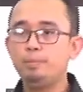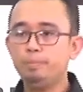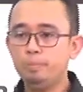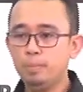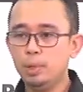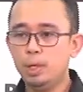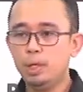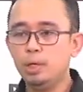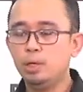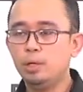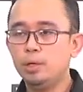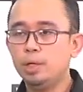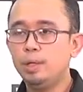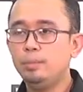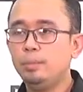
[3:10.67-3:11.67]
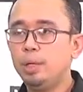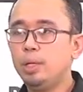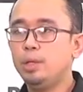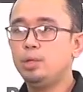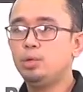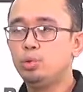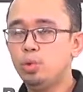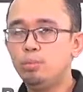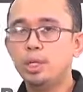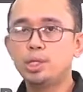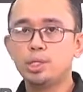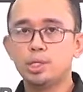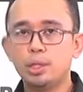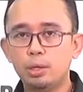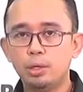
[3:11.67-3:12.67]
you know, too
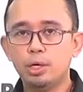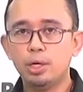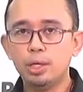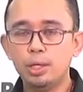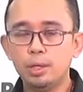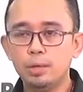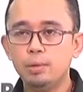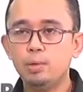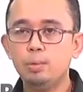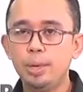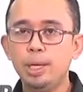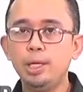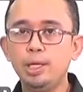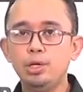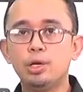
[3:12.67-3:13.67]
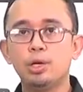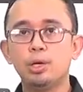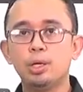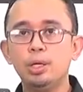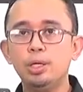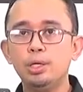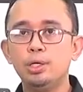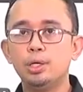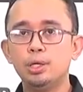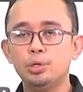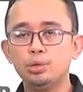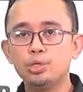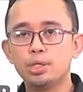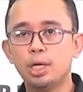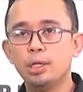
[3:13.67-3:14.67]
much or too many in your, in your, to
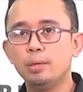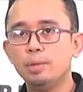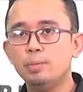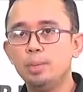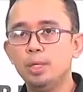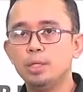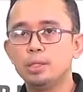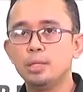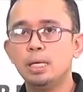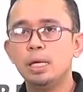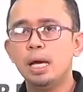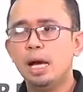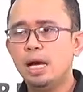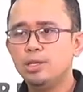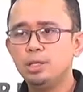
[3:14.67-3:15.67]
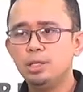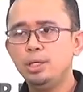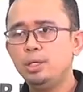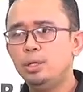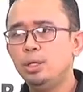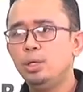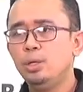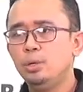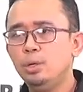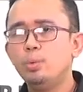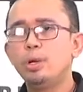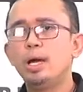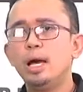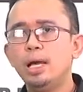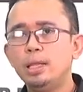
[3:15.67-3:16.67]
start the business. Actually, we were
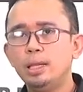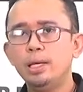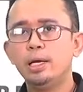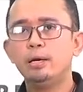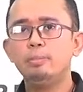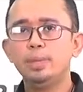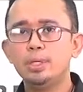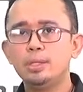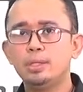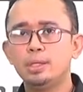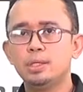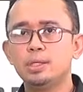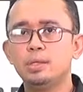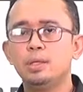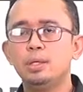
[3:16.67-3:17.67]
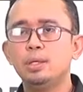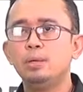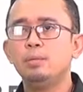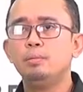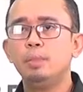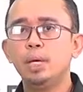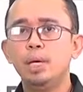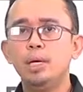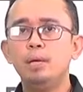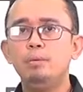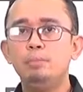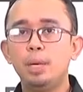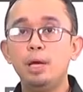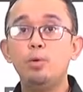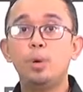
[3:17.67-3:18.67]
handling our business by
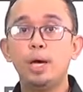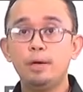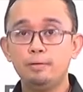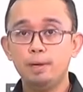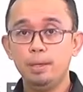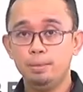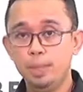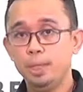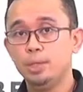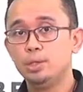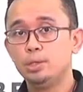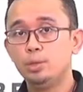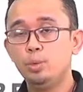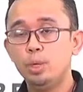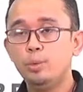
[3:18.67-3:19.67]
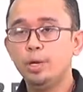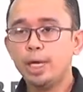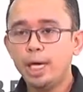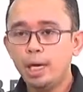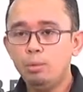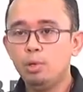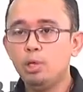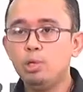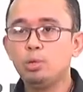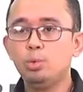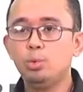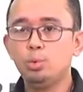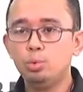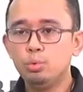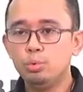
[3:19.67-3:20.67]
my wife and me. So we were able
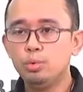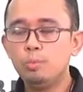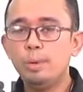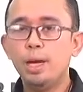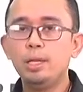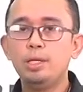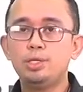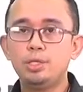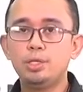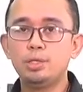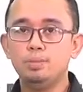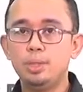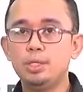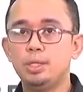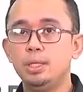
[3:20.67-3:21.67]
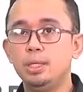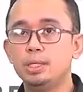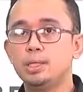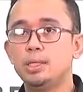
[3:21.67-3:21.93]
to, to manage this business.